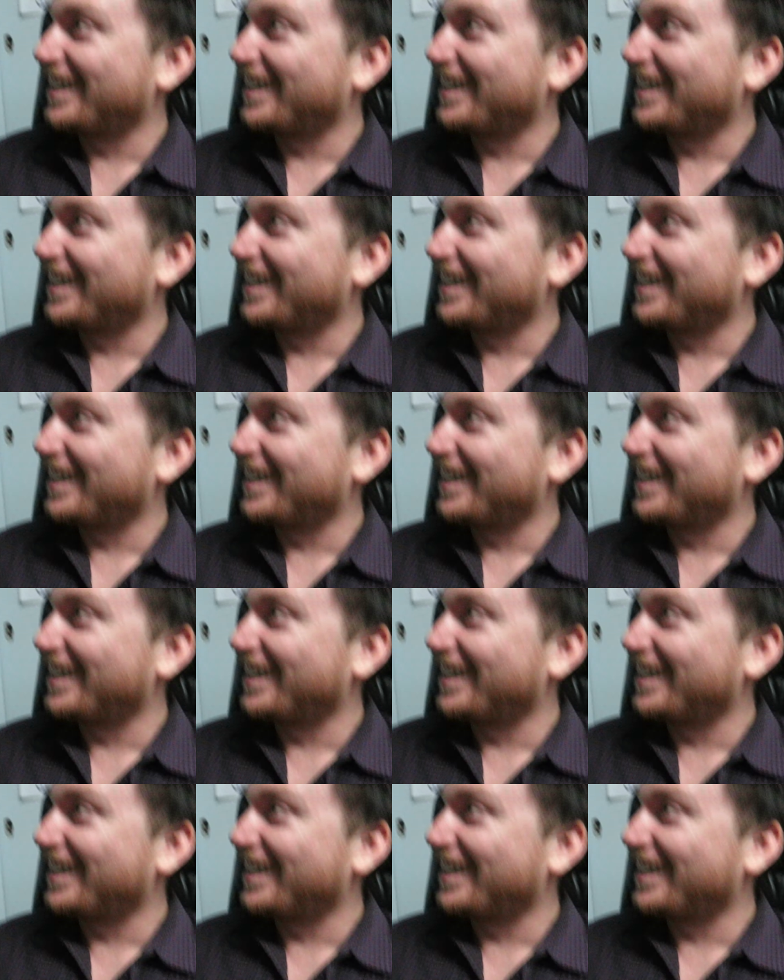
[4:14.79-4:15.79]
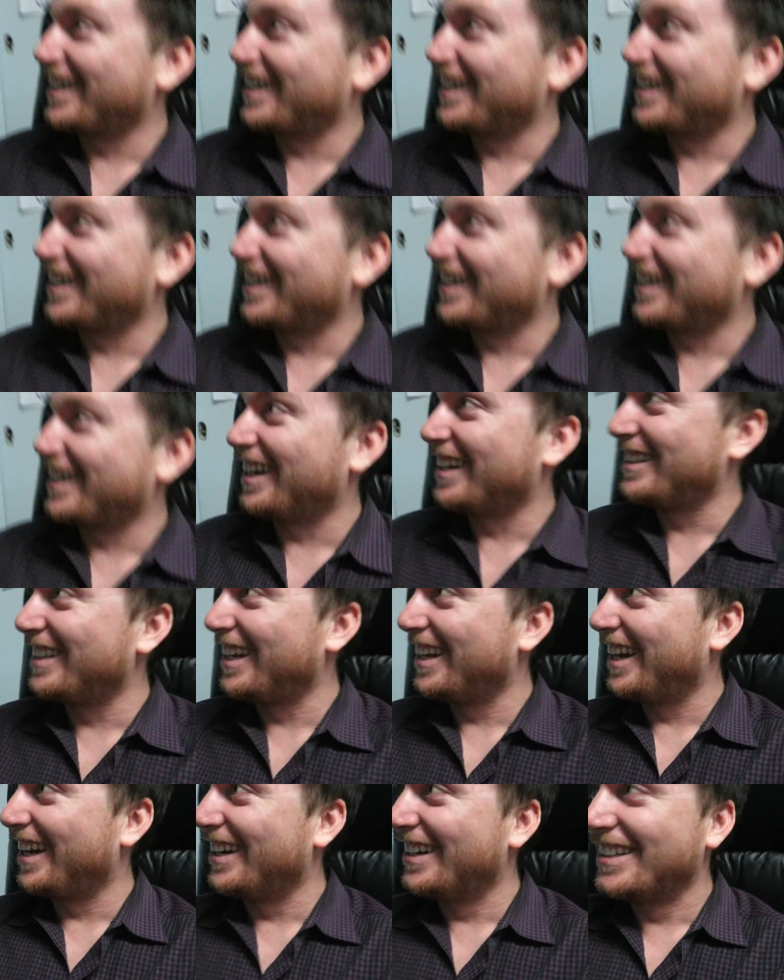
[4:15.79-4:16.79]
Got it! Cut
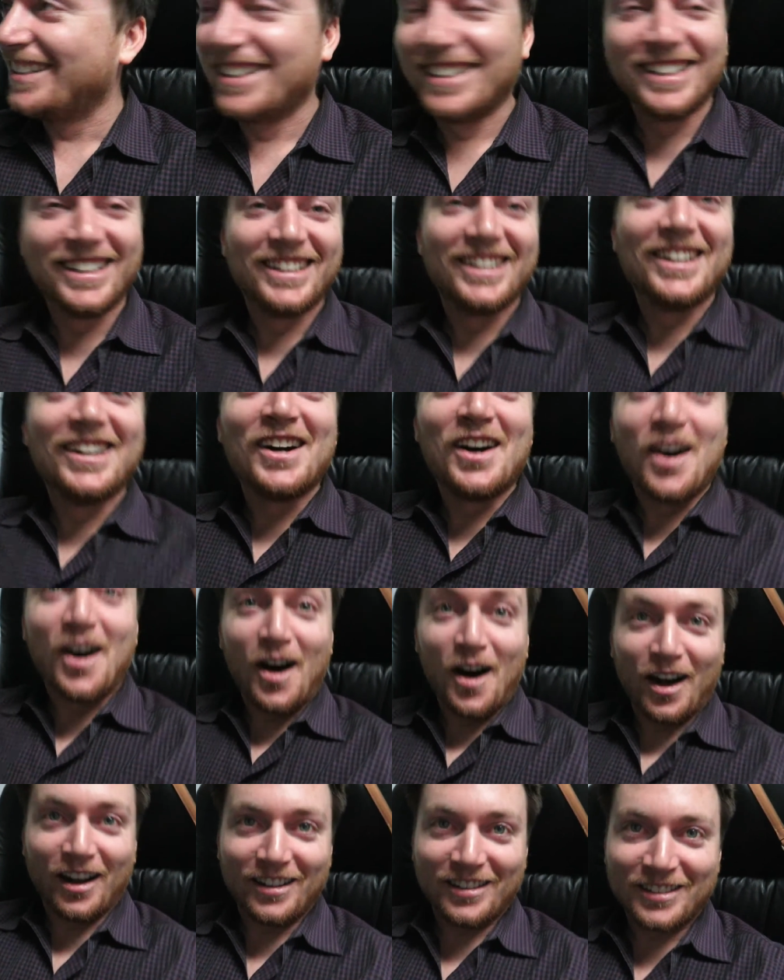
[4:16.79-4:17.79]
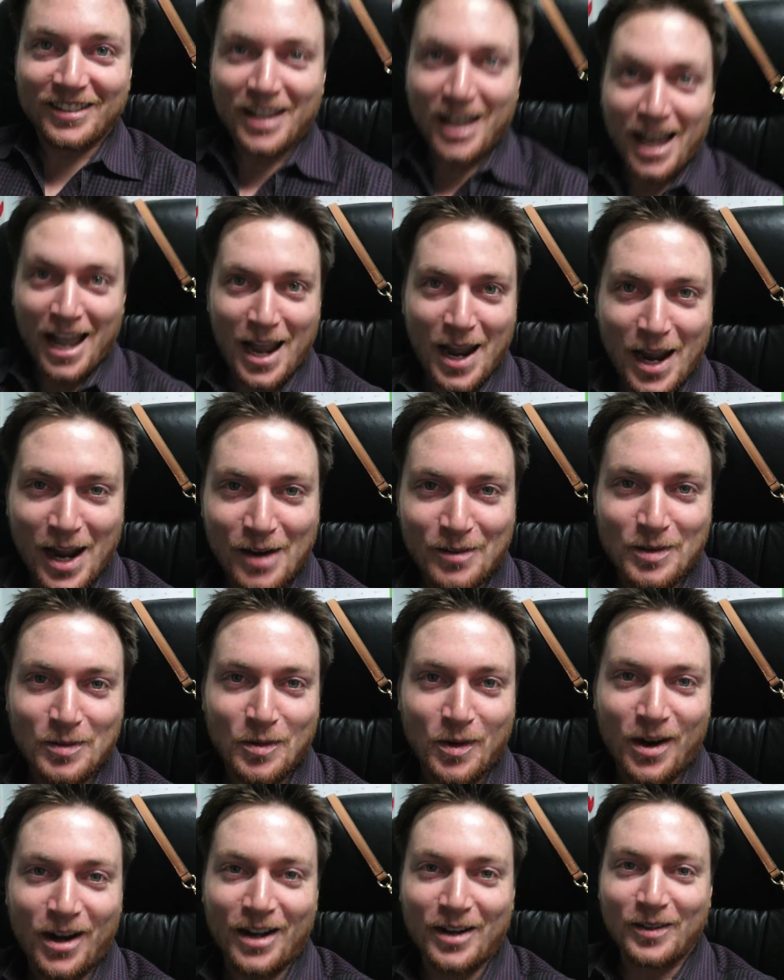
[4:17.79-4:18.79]
that out. Hey
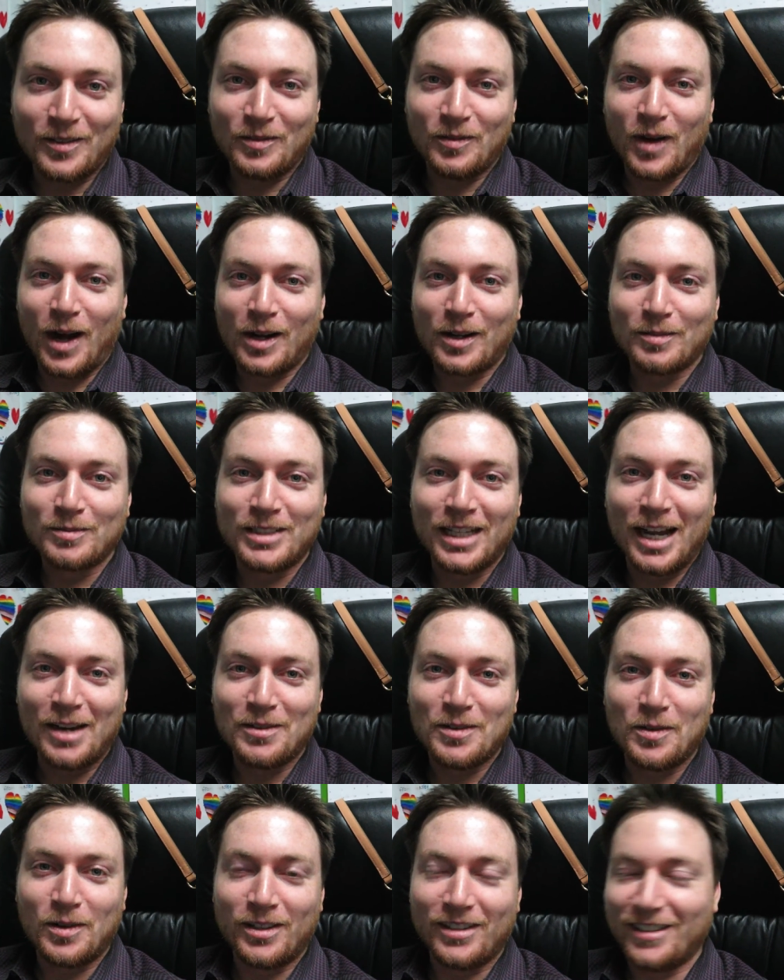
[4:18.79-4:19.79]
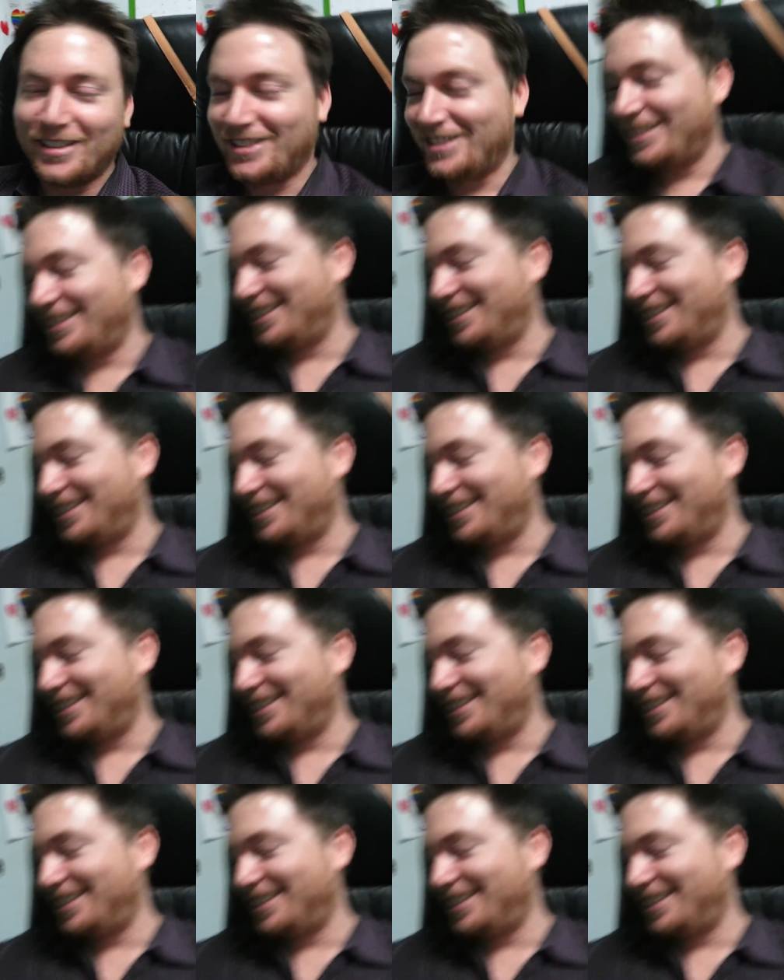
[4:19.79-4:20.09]
everyone, welcome to everyone...